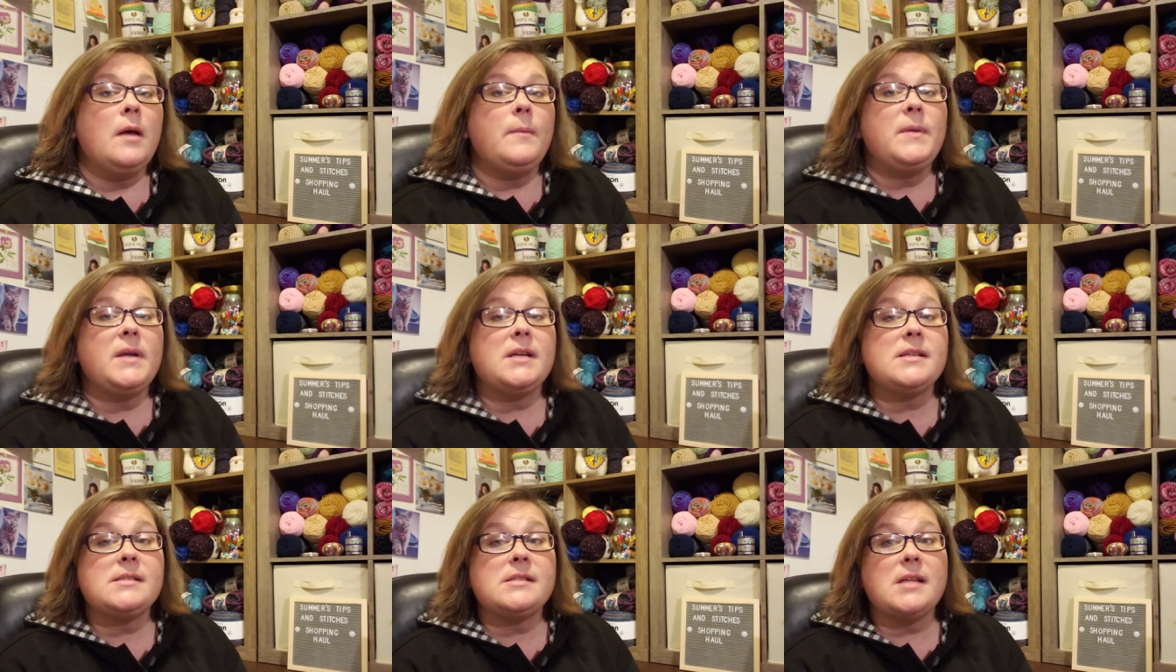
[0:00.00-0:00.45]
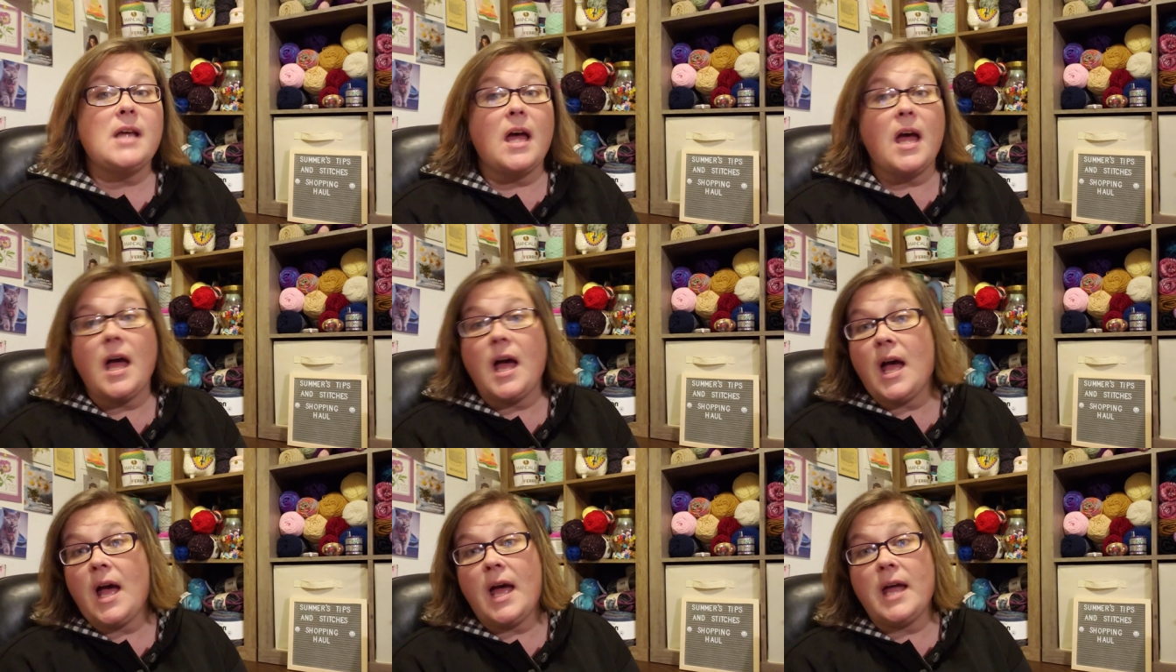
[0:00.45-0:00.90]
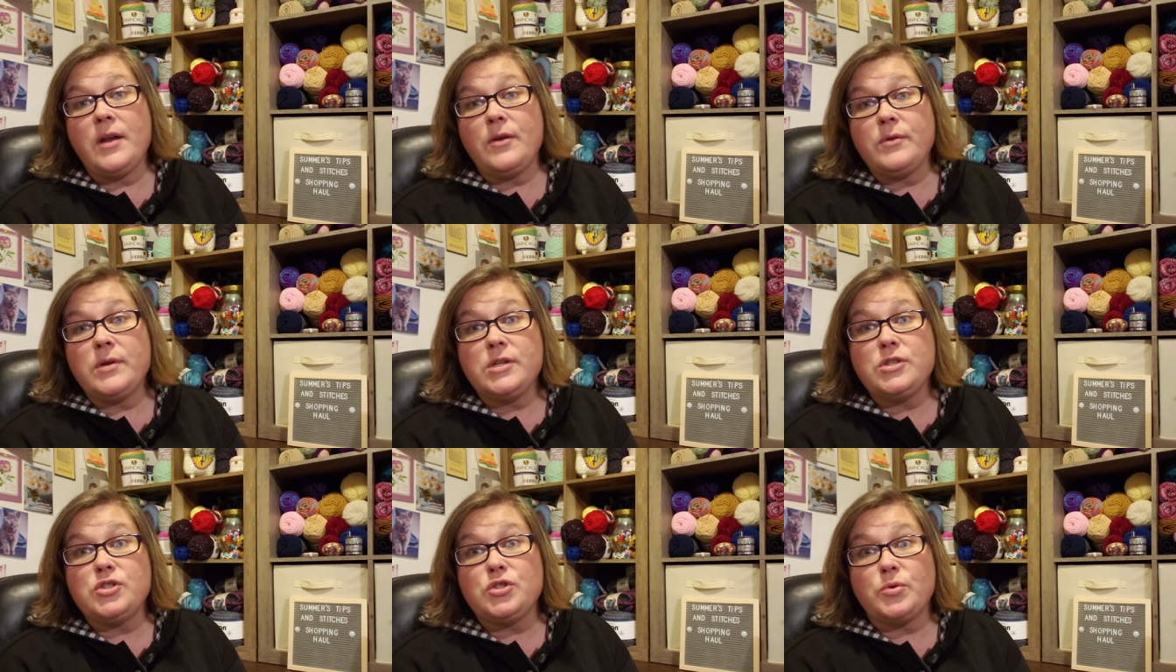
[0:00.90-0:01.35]
because I
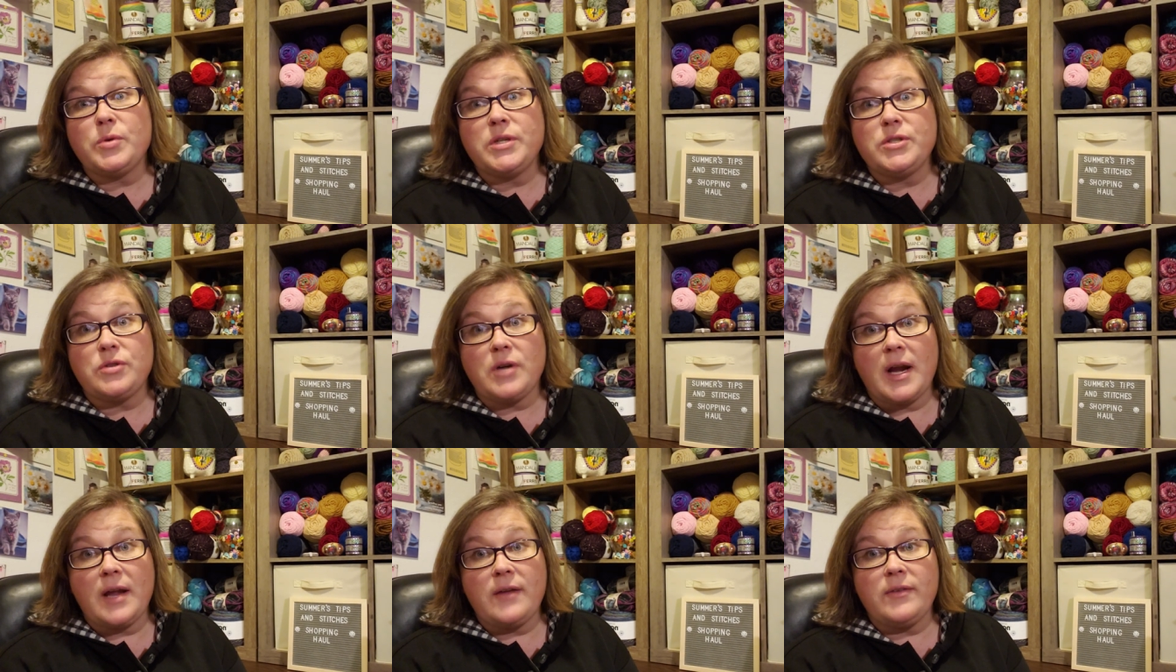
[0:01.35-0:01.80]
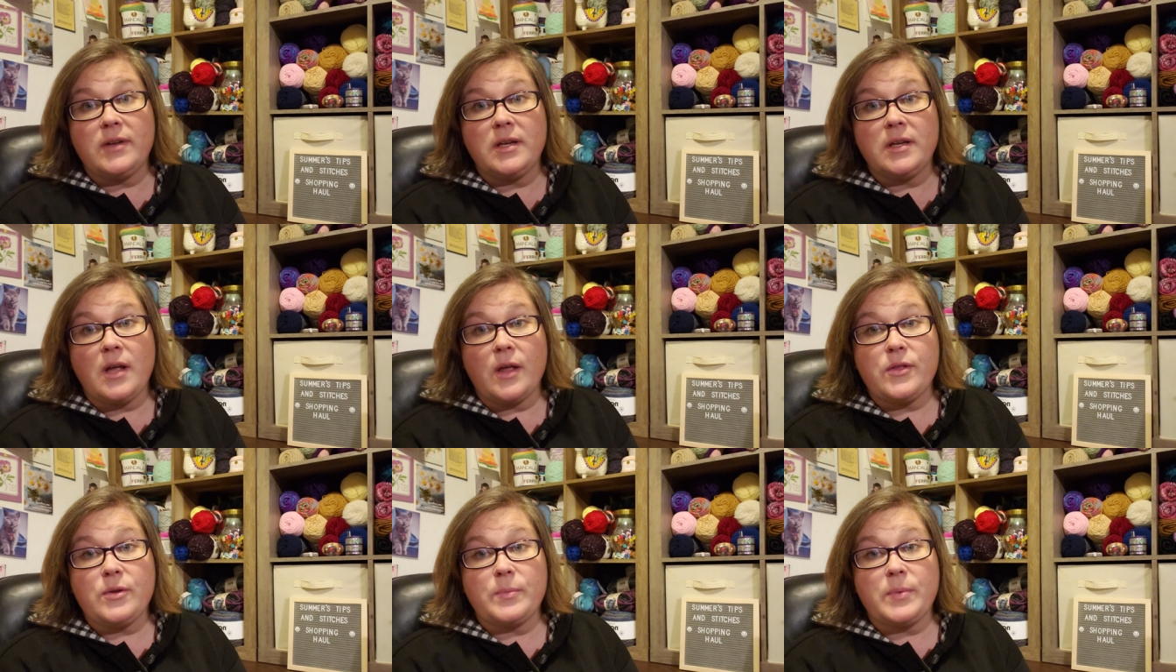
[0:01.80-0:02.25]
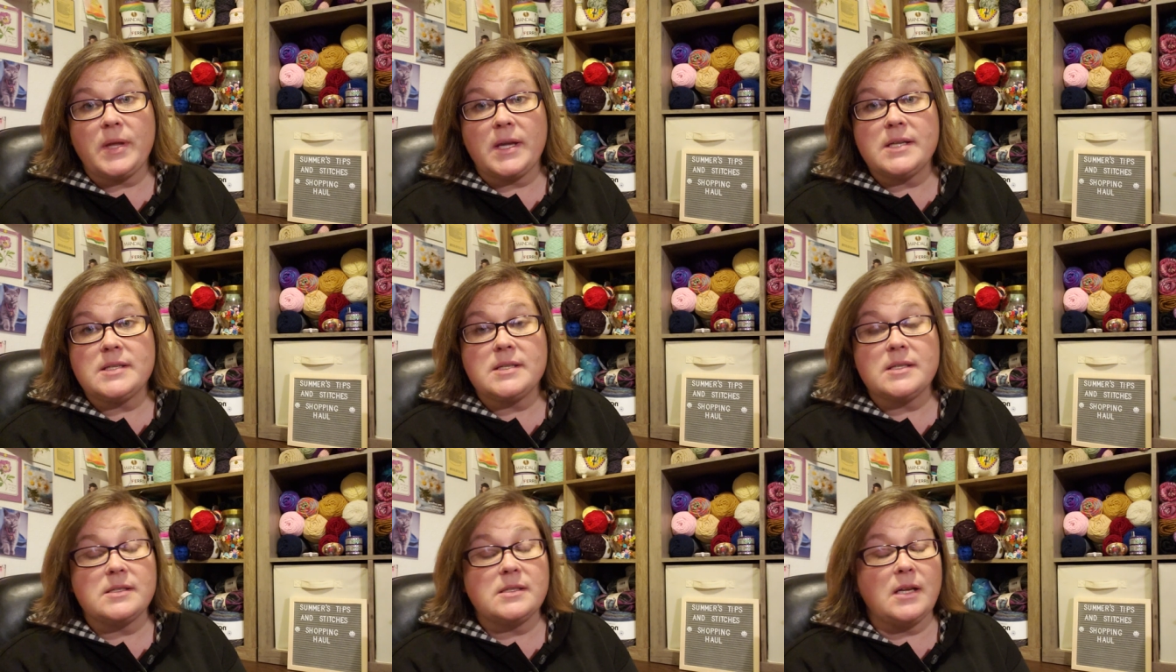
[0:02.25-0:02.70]
don't enjoy driving other
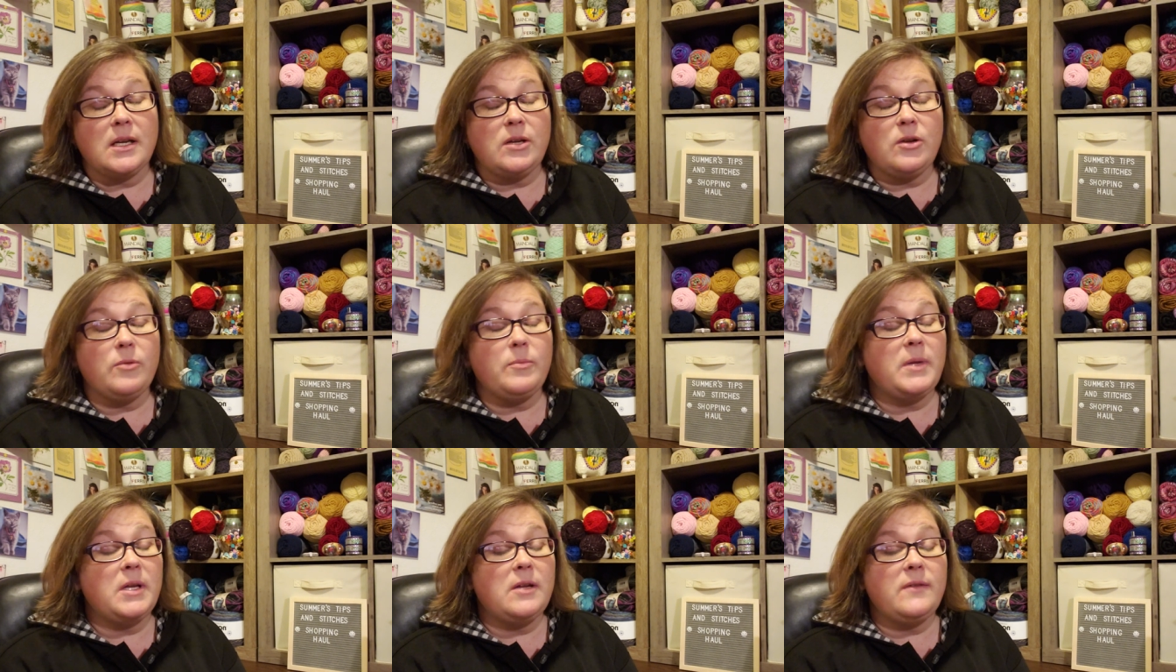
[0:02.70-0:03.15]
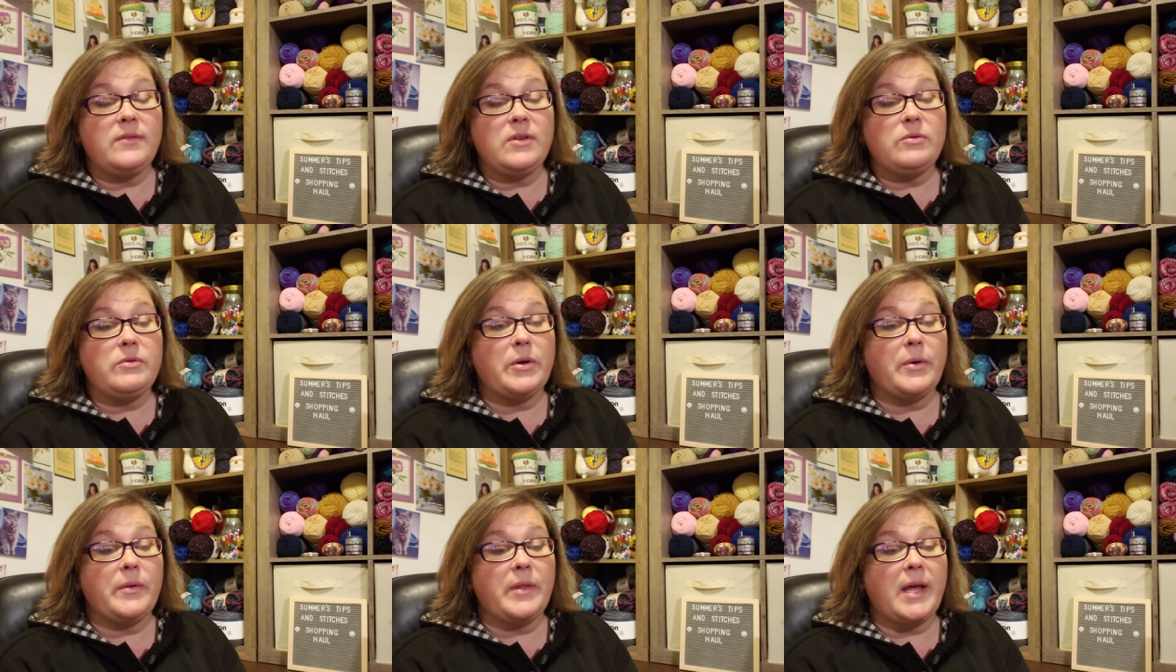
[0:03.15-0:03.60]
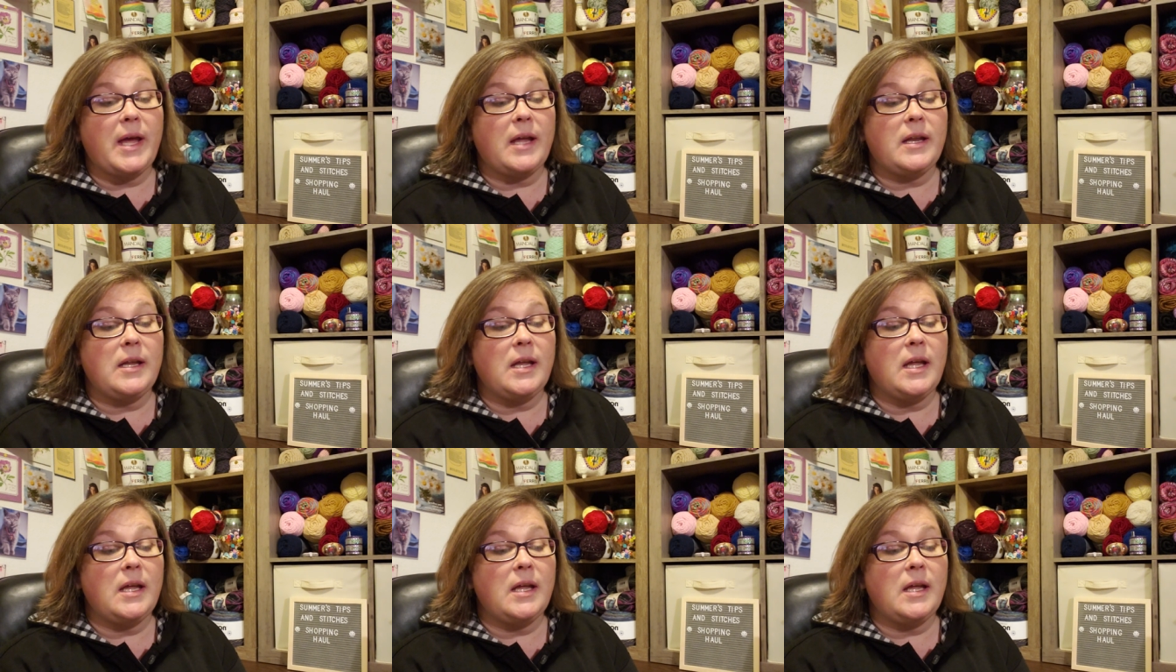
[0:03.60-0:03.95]
places. And I know many of you know that.